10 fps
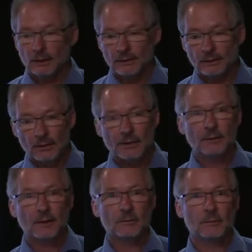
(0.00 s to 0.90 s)
and the
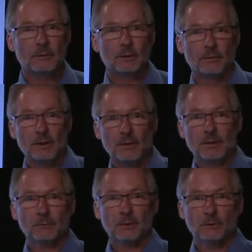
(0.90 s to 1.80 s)
lifetime of the
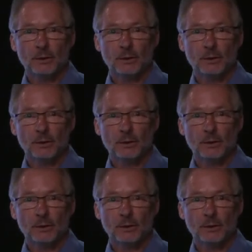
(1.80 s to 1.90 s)
investment,